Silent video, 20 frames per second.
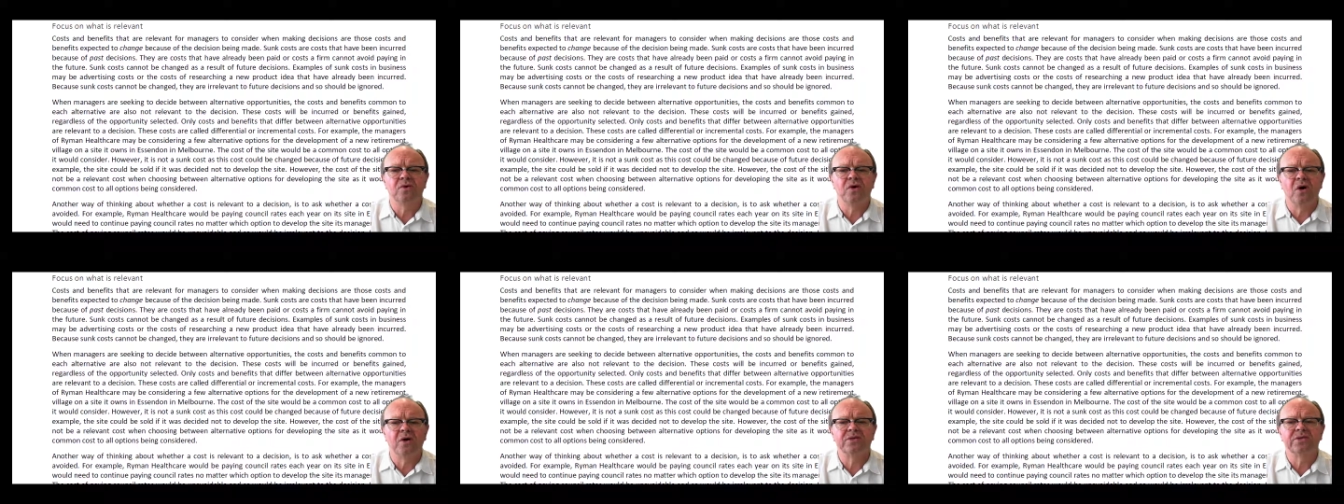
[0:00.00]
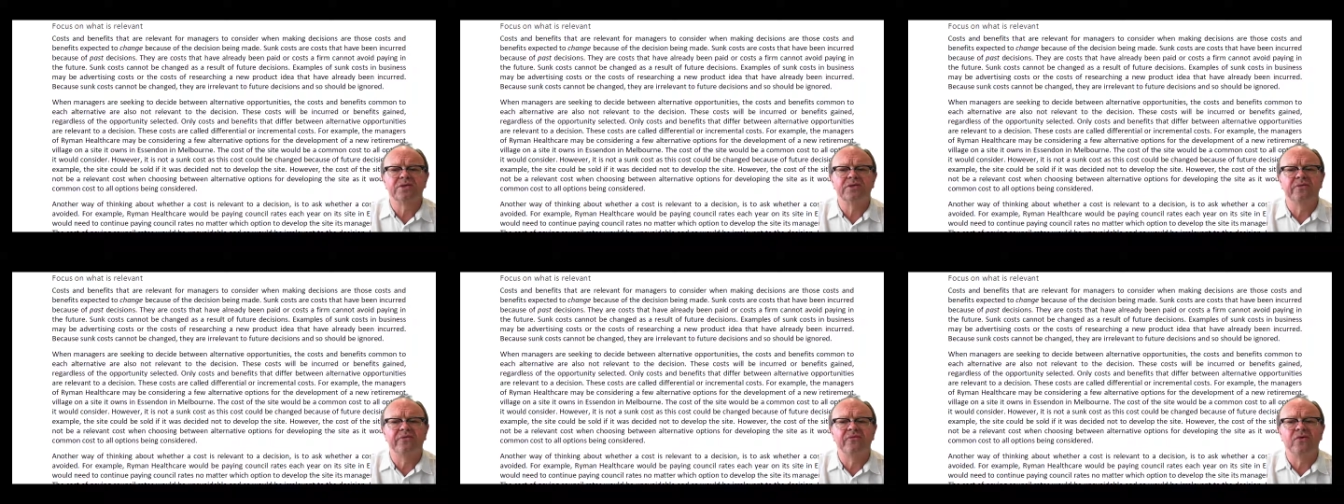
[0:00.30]

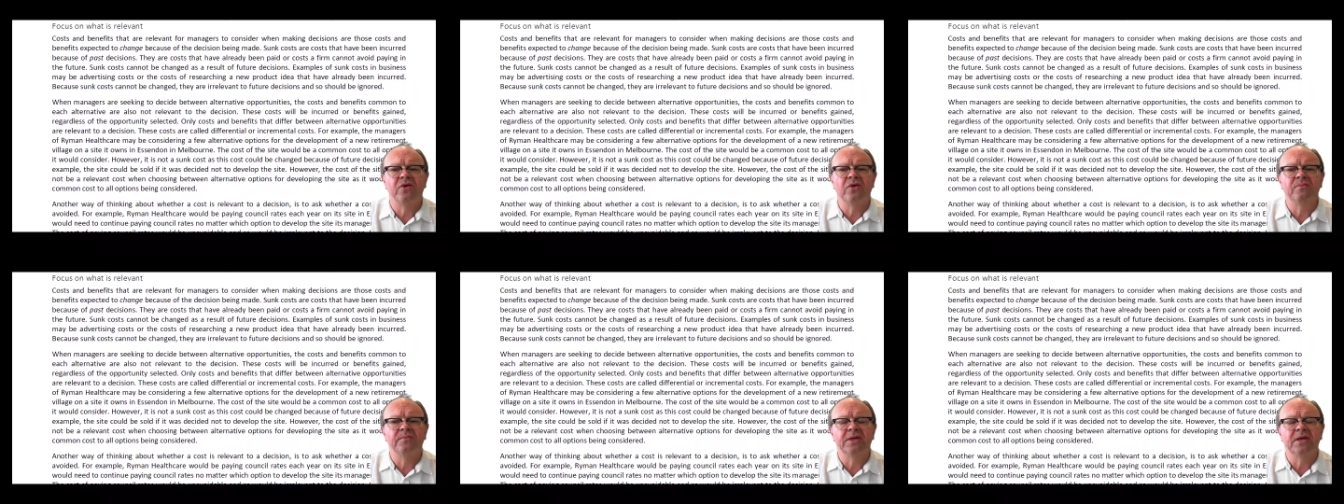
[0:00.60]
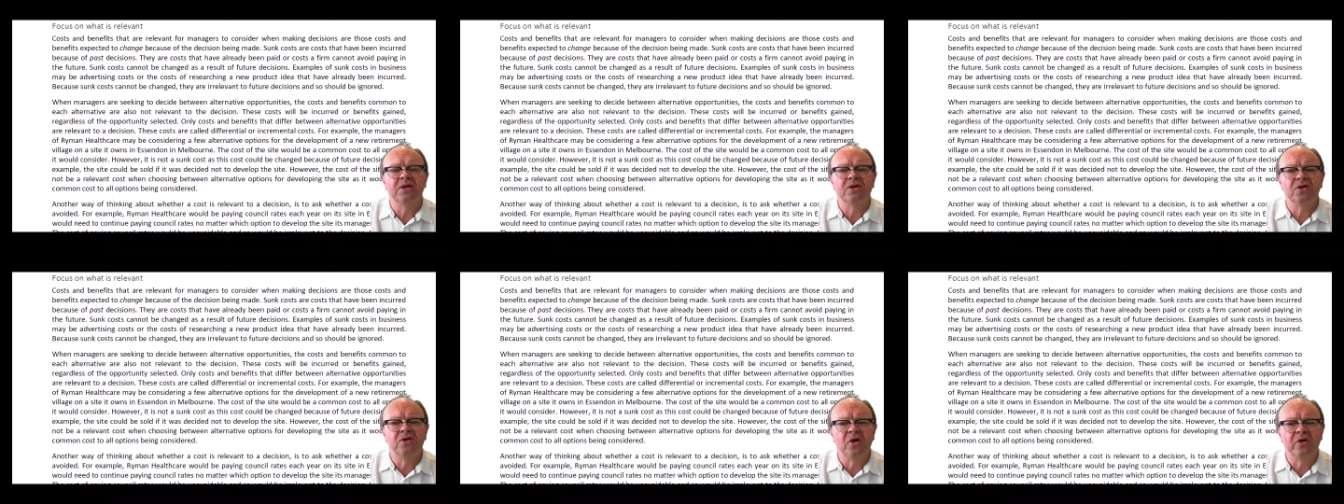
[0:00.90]
costs a firm
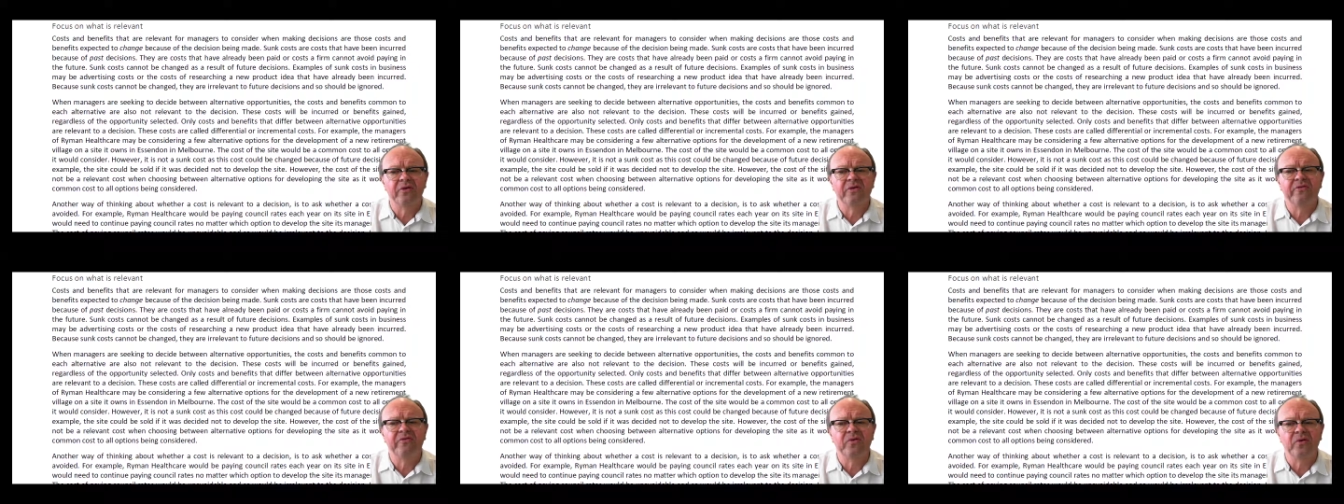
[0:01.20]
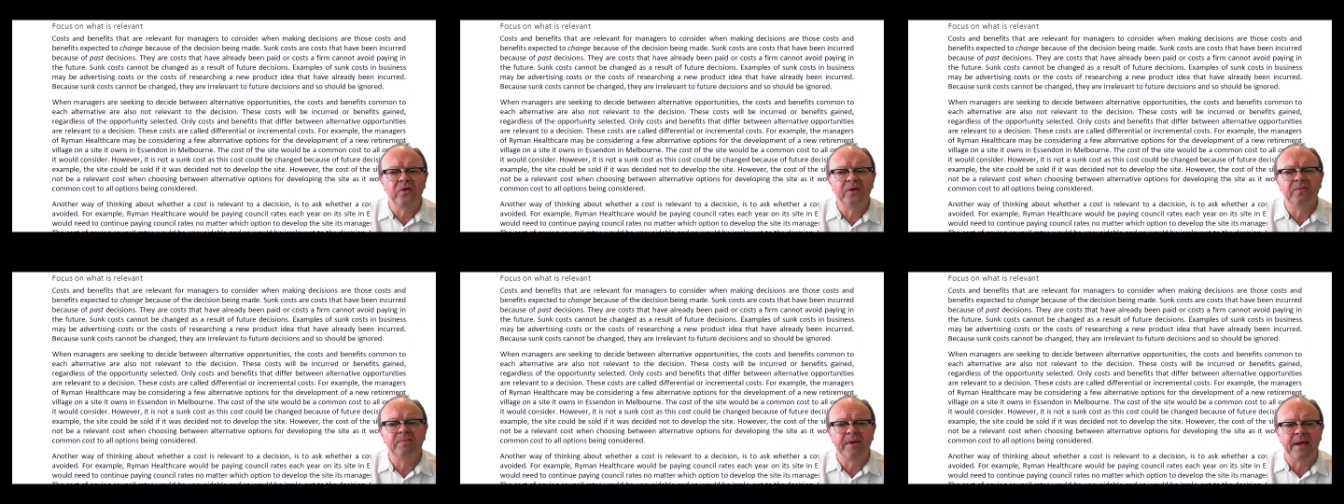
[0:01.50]
cannot
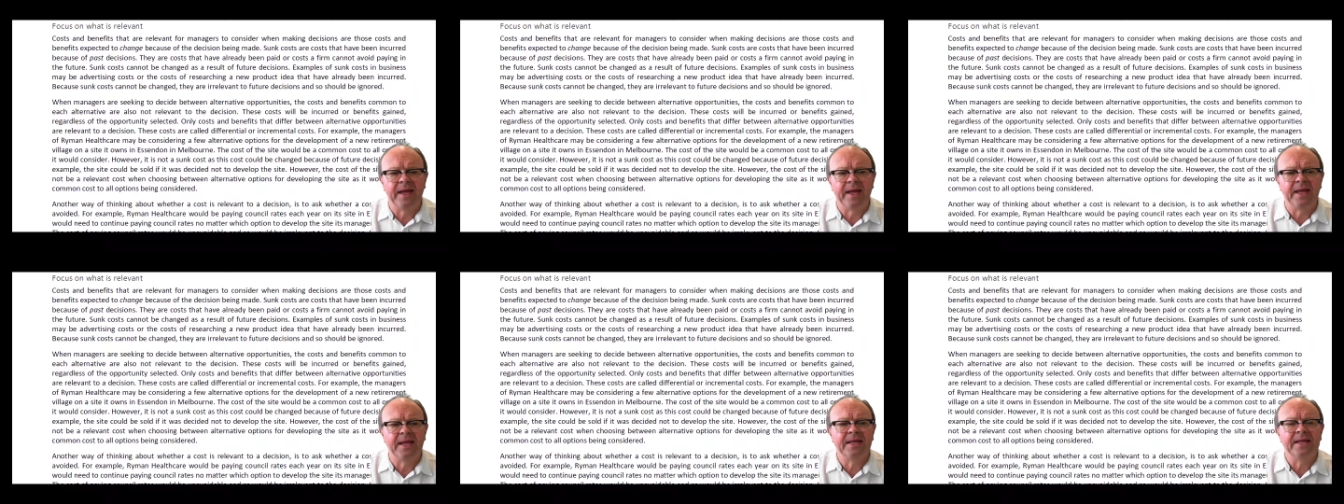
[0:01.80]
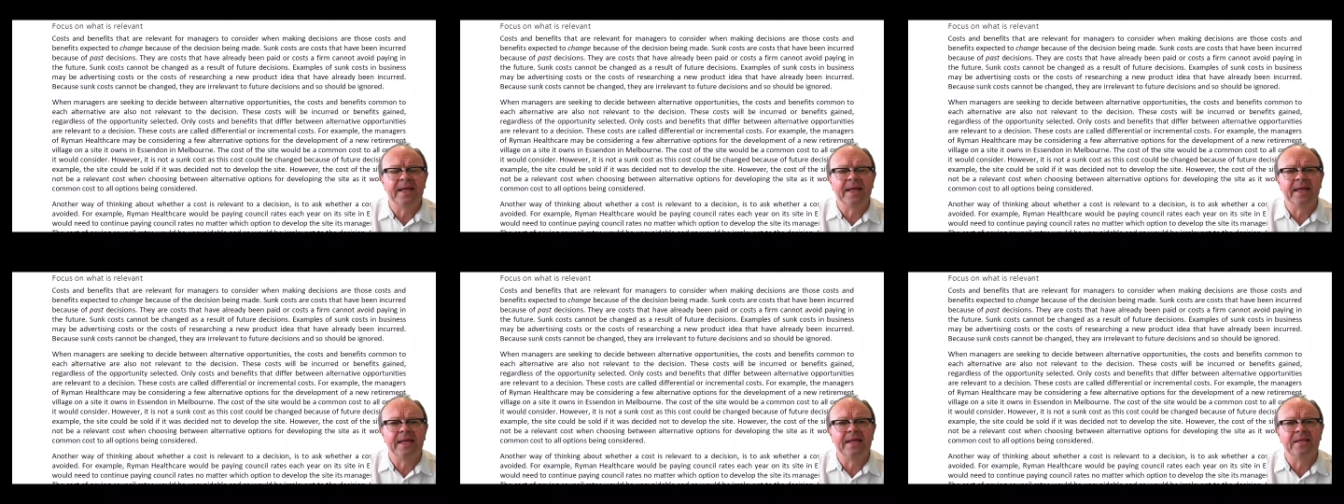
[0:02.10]
avoid
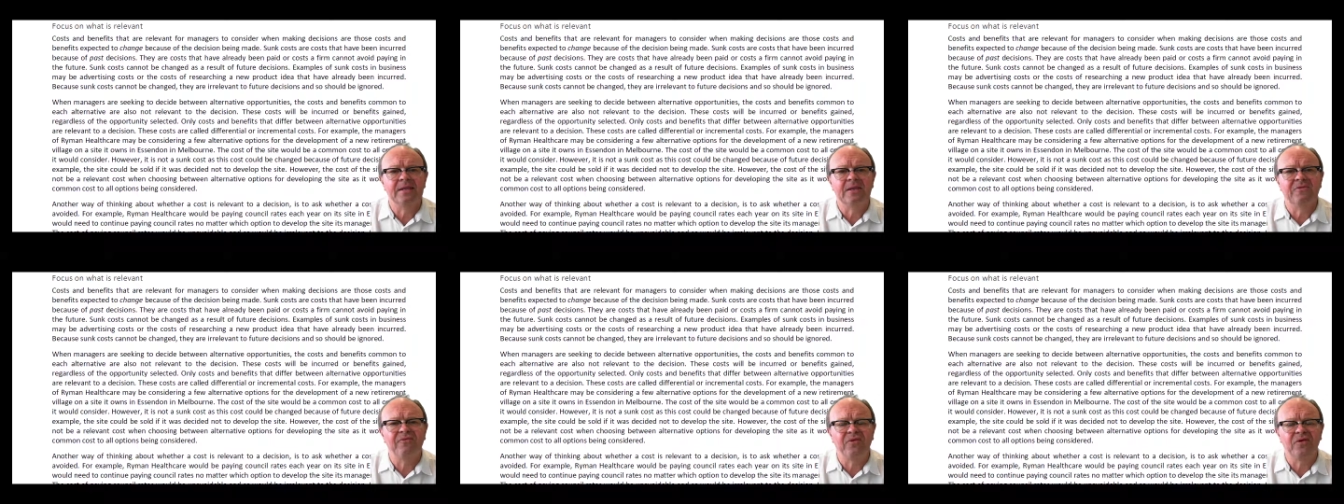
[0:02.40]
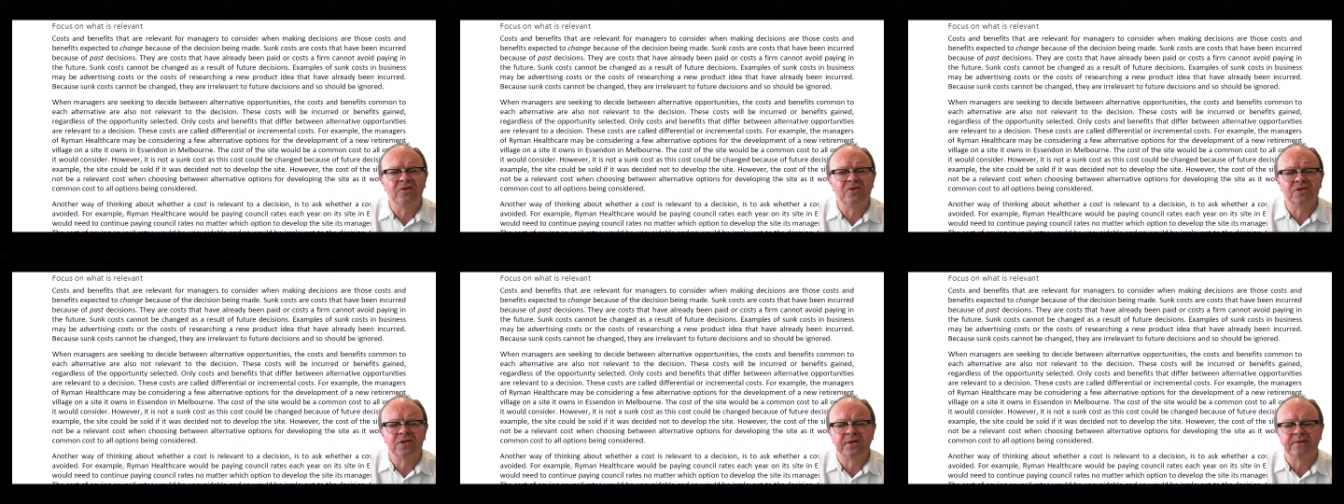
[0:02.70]
paying in the
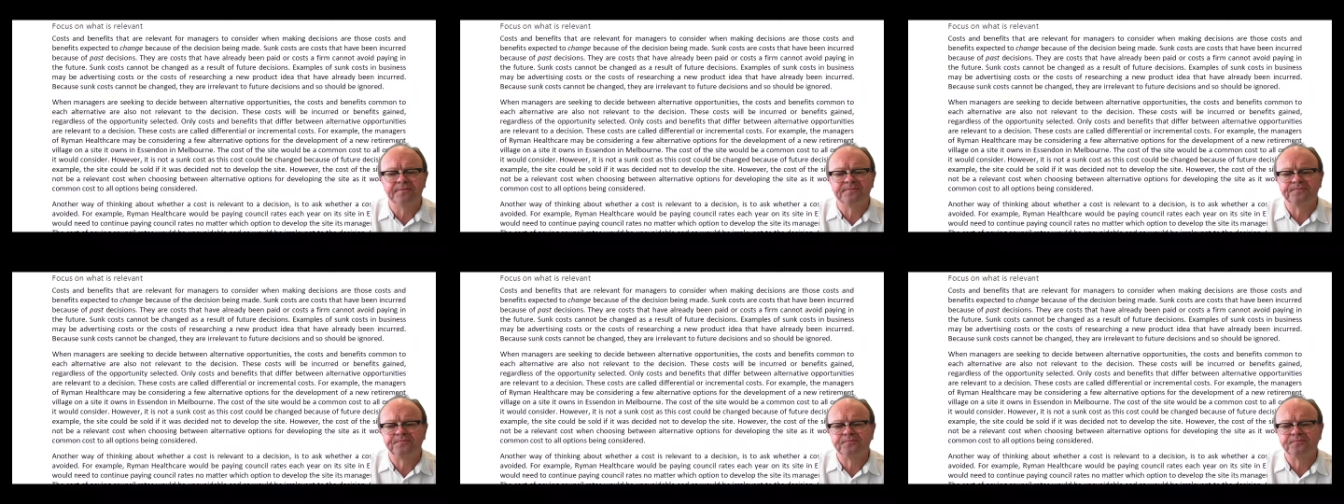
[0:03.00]
future.